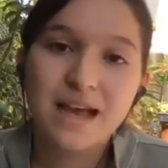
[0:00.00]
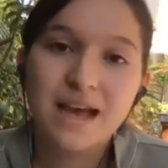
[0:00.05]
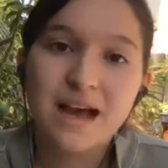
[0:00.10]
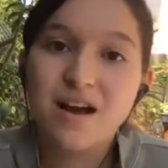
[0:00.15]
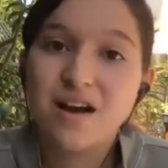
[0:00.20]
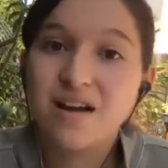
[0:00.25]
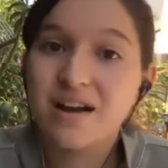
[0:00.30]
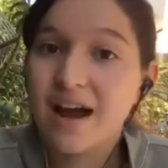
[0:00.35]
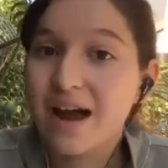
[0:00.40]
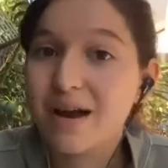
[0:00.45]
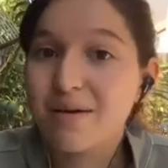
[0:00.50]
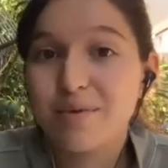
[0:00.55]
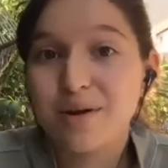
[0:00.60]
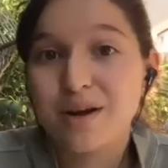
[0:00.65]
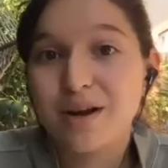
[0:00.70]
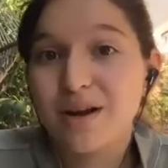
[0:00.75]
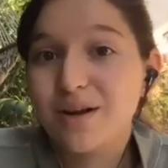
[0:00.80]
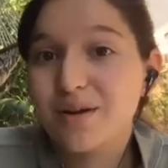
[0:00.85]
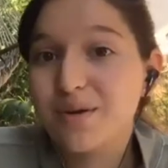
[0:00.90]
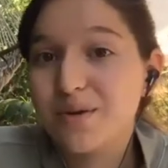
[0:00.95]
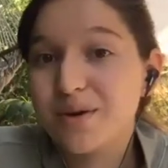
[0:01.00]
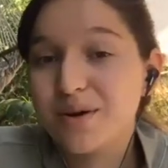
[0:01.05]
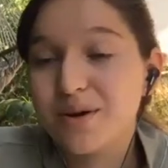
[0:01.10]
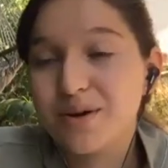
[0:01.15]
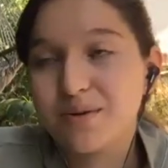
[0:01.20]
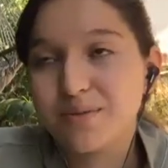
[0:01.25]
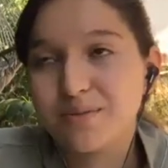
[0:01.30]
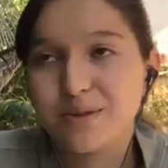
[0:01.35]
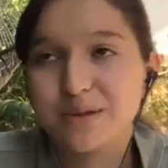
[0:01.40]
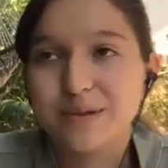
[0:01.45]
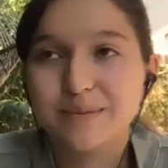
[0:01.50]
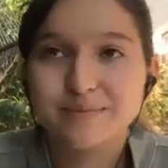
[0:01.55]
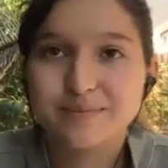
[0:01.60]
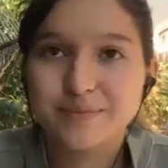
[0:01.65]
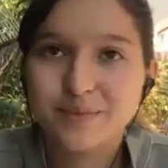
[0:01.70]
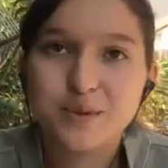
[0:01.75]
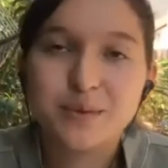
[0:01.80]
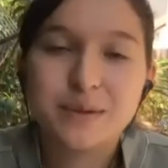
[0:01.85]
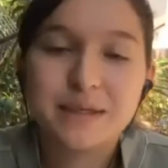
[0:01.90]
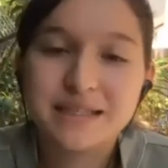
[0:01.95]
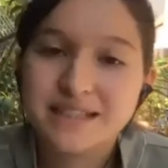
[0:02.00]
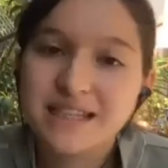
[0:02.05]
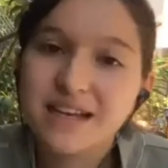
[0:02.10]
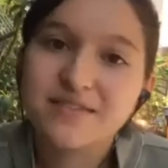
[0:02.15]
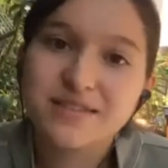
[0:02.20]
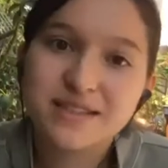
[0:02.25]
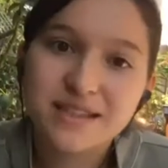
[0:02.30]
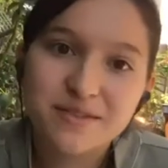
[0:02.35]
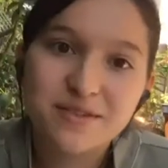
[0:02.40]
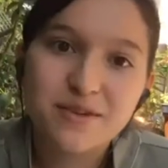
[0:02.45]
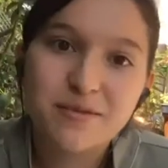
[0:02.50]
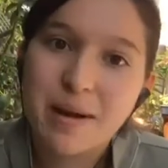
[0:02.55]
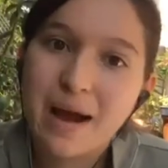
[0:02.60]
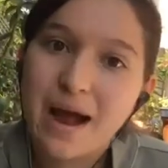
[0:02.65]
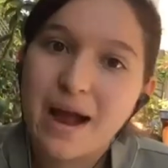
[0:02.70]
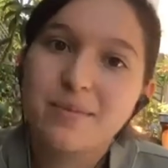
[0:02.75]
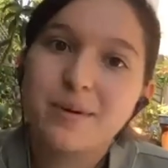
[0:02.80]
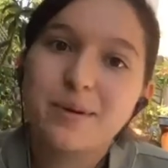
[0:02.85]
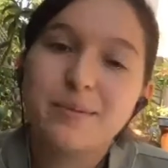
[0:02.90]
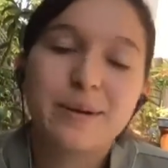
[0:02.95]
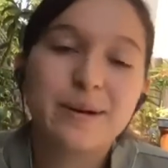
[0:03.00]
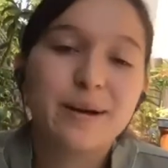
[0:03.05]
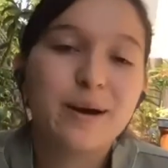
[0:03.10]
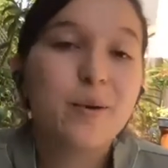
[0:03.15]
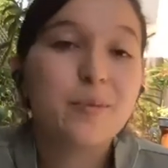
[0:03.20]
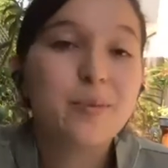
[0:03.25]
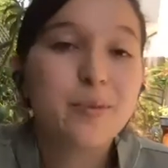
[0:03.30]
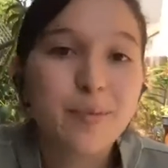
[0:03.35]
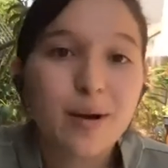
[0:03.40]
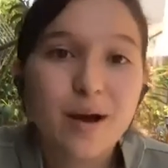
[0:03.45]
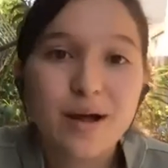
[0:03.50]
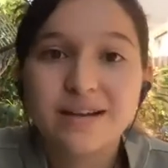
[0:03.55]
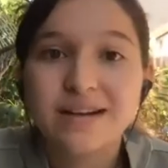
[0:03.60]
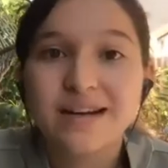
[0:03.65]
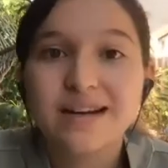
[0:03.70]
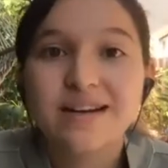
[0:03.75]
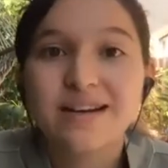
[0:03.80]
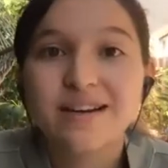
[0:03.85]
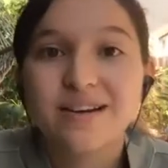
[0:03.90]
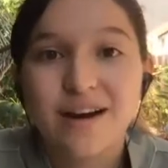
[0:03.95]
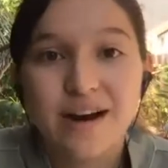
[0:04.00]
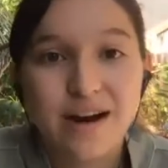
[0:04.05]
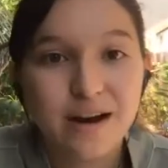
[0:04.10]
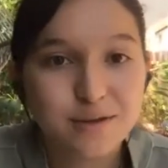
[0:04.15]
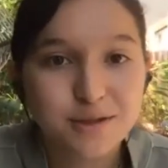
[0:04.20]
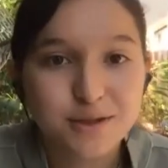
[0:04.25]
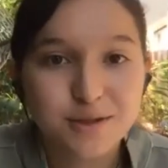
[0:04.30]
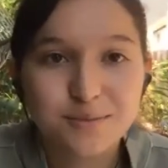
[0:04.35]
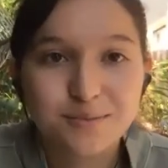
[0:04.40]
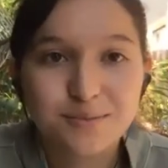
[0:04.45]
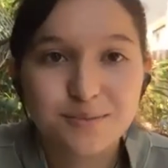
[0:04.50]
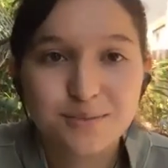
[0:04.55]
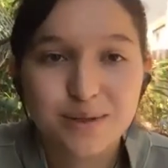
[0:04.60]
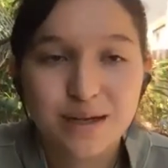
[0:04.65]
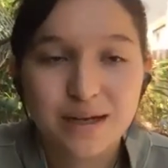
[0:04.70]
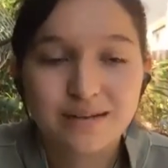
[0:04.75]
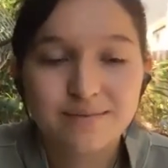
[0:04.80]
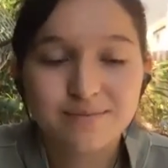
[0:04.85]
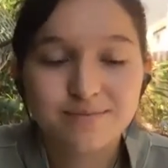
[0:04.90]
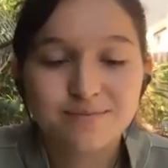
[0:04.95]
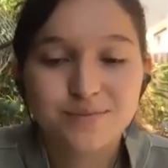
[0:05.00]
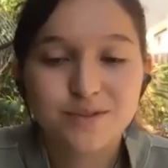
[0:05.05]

a hybrid, or, well, you wouldn't save seed from a hybrid, but open pollinated or heirloom, right?